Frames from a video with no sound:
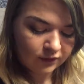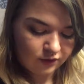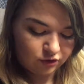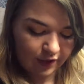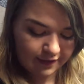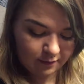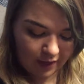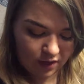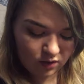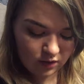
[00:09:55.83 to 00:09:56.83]
to try them
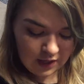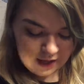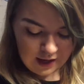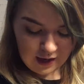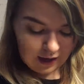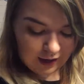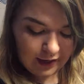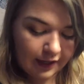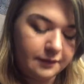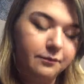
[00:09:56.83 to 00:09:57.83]
out,
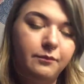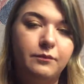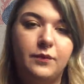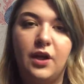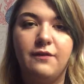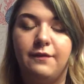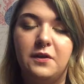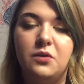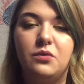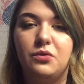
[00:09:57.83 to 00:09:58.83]
I'm
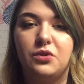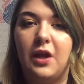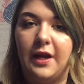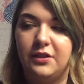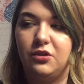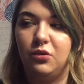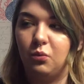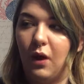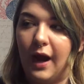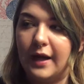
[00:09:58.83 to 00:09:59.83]
confused as to
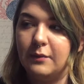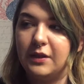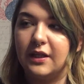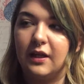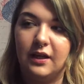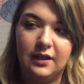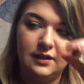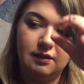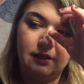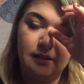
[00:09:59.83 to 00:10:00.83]
why,
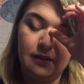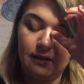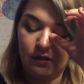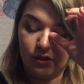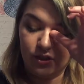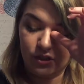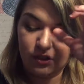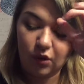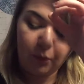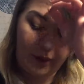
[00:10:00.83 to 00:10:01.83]
because they're just
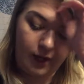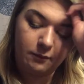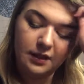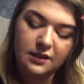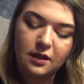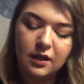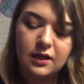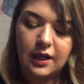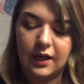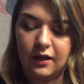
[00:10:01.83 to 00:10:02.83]
so
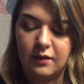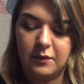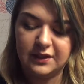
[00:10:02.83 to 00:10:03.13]
pigmented and